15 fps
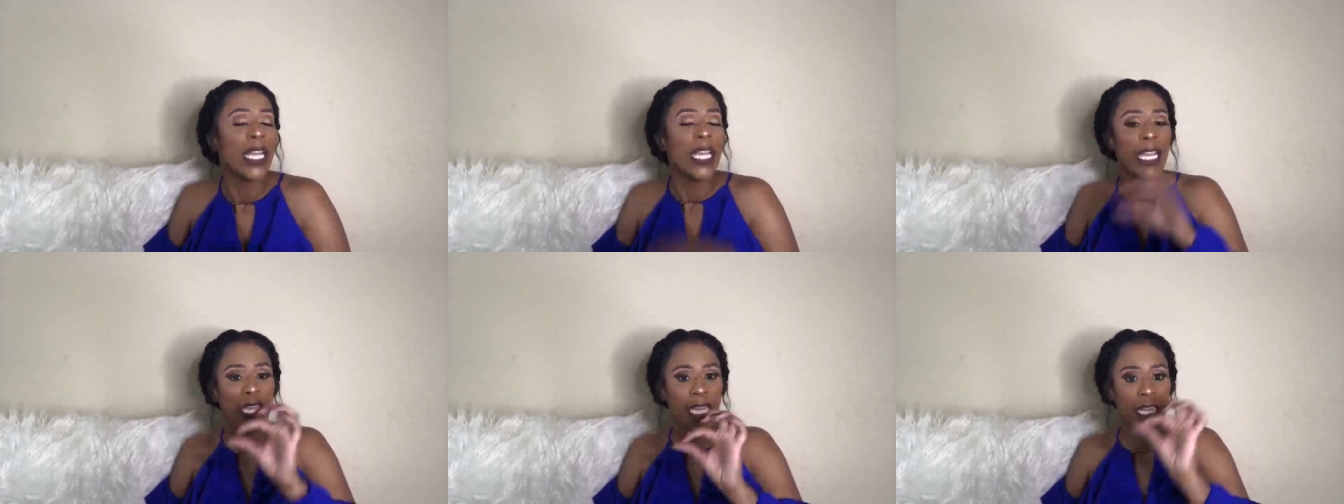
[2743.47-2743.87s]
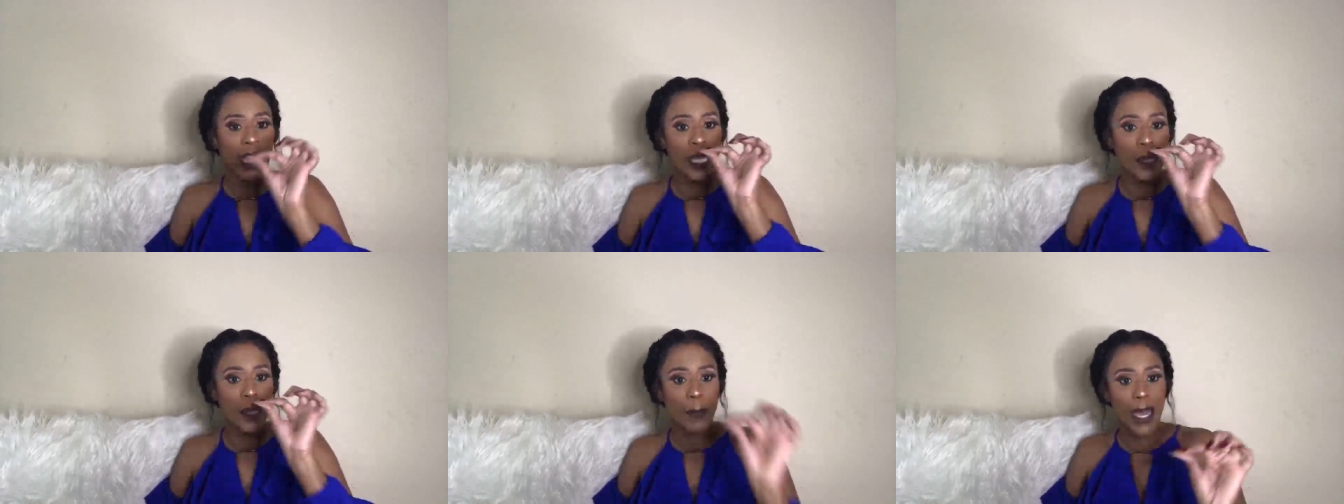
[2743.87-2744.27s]

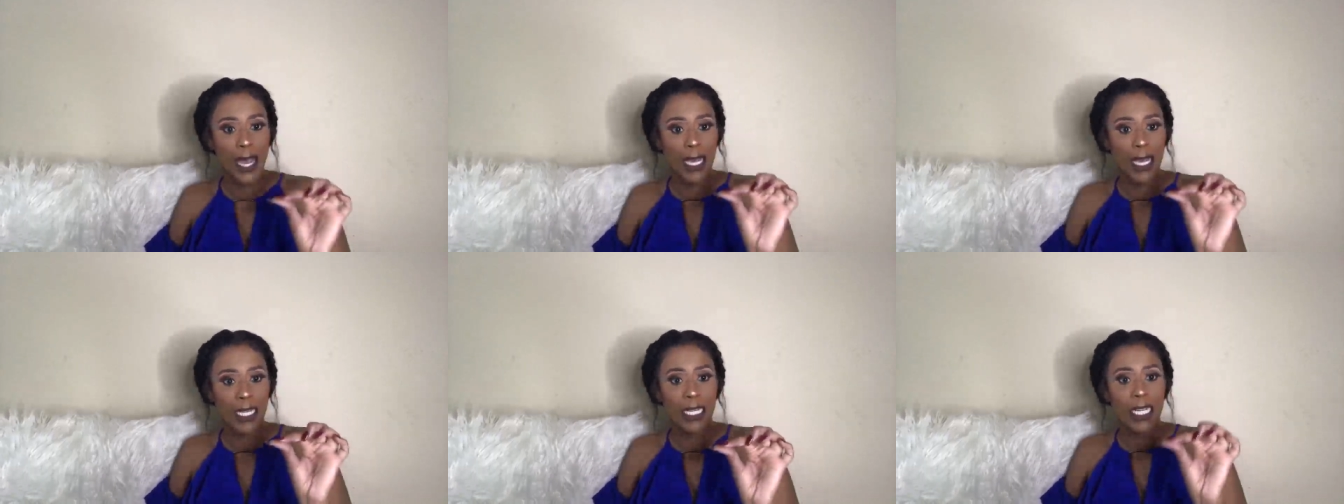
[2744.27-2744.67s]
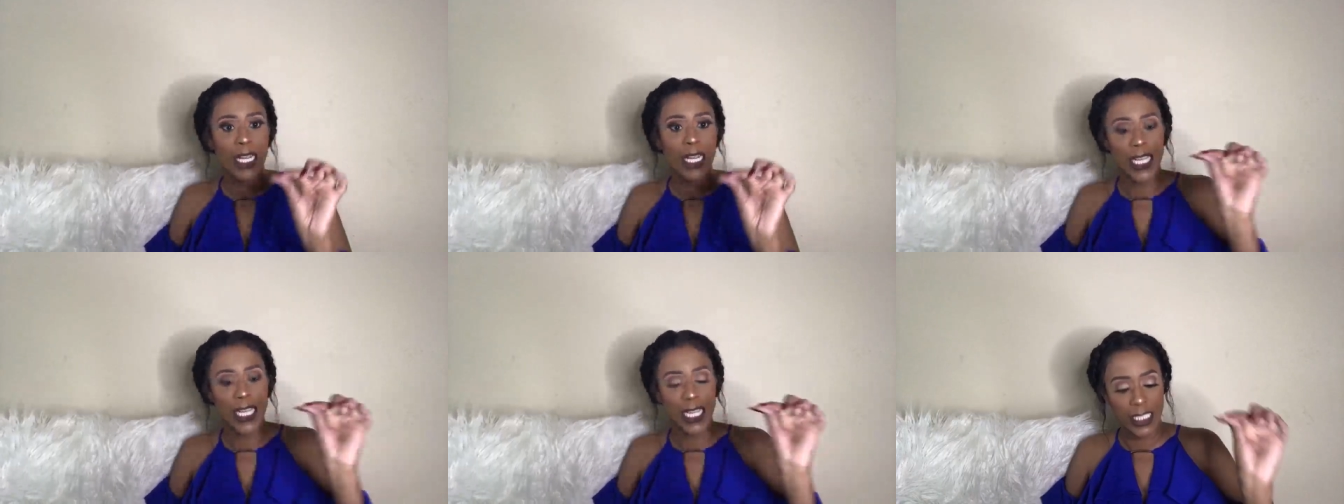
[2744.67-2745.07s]
Anybody
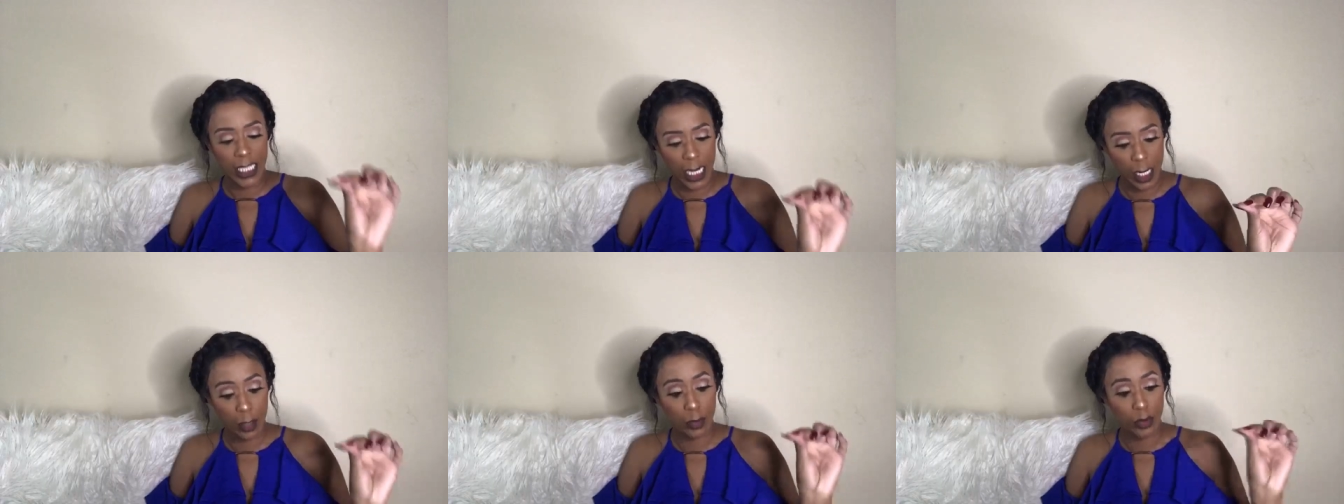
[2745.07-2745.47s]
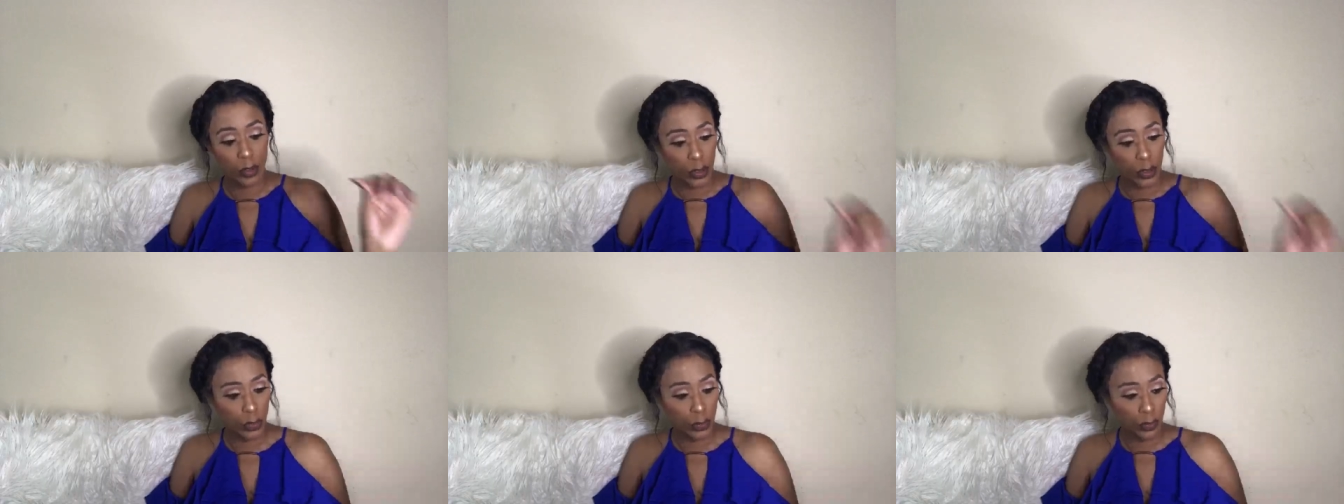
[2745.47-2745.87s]
that tells
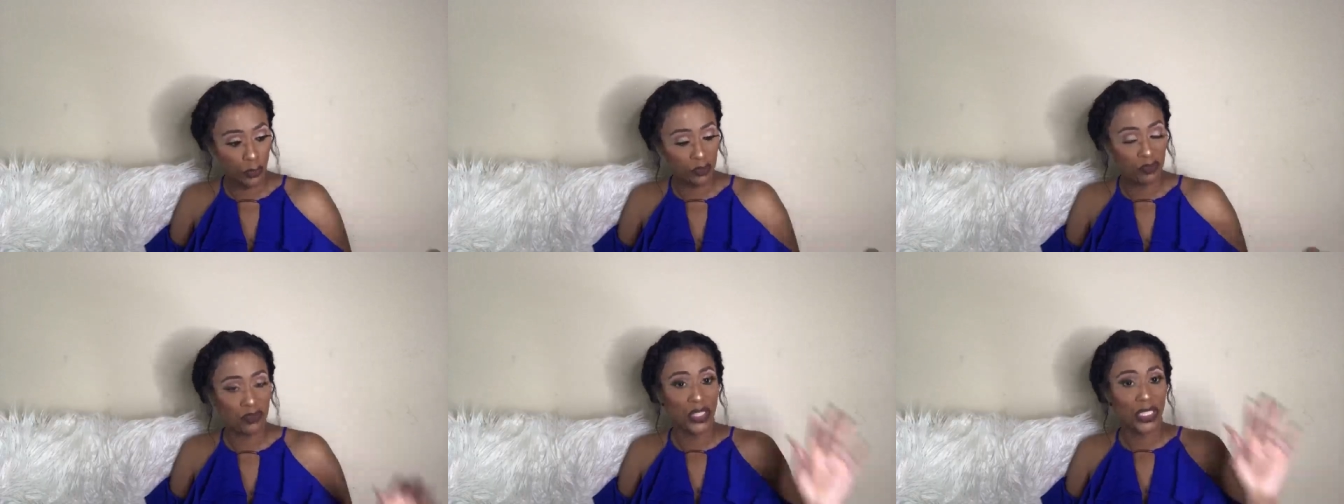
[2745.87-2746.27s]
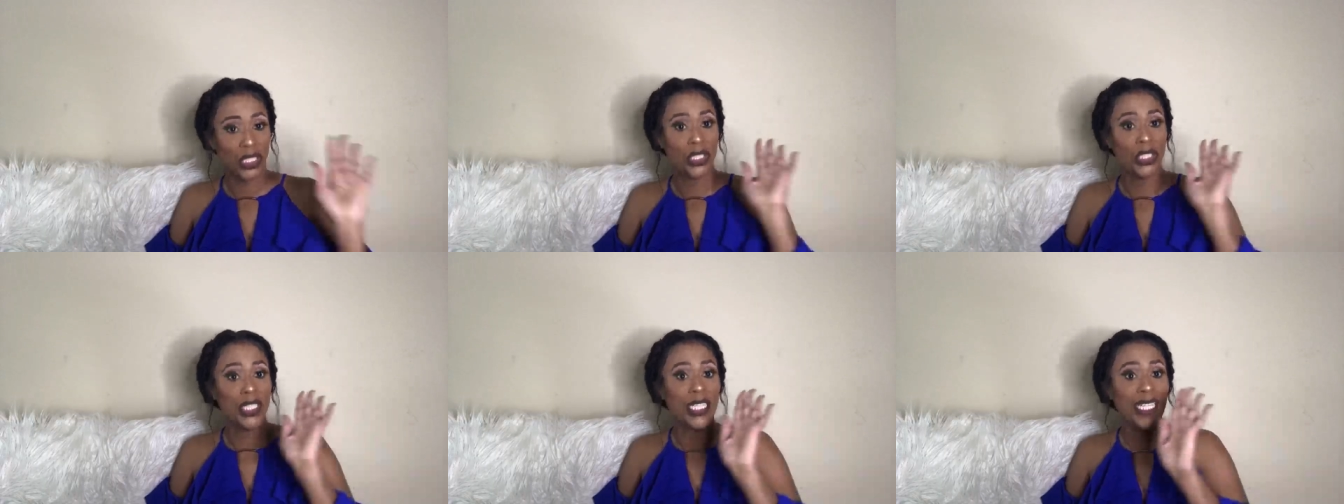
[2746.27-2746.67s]
you
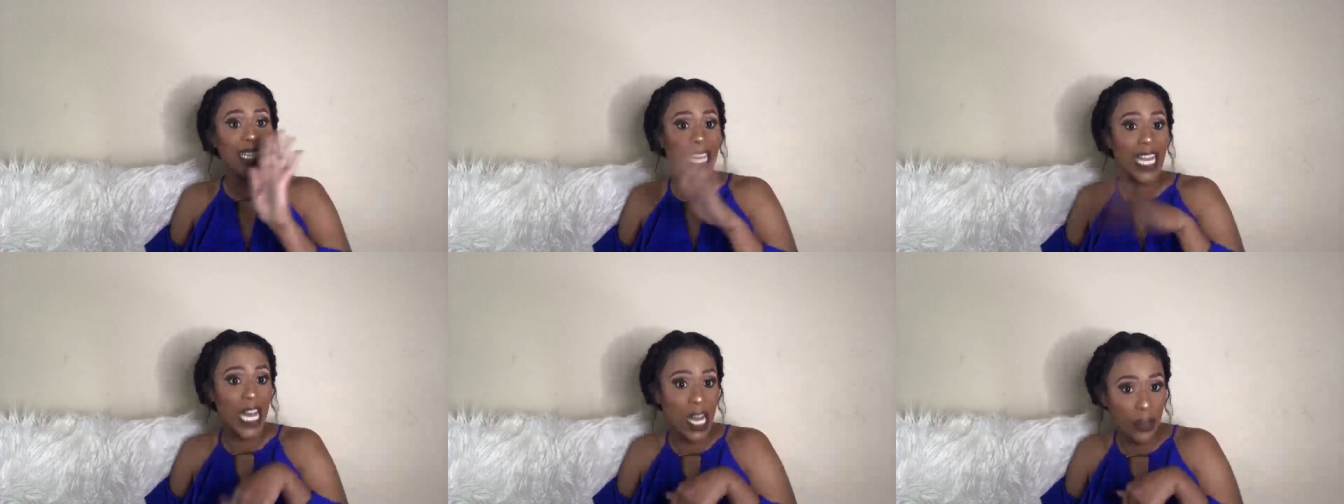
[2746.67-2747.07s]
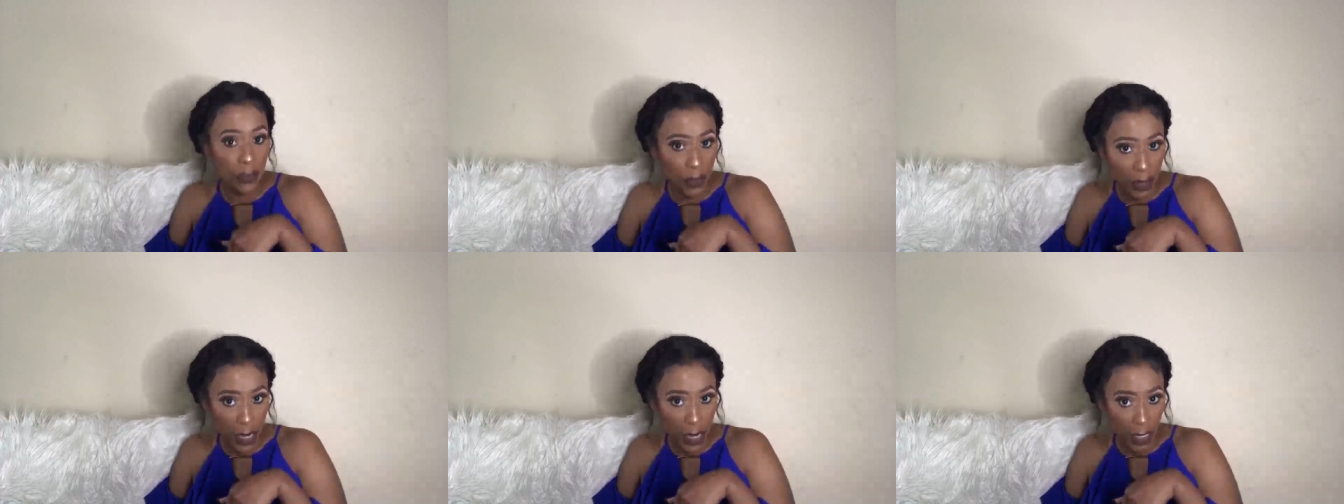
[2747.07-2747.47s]
you need to
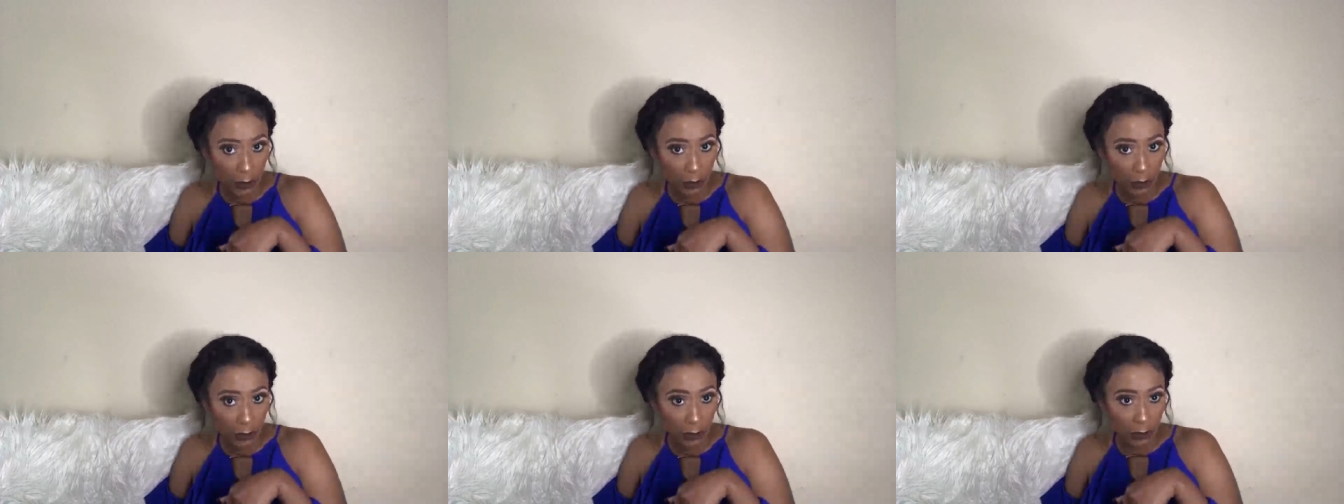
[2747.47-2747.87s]
cover up,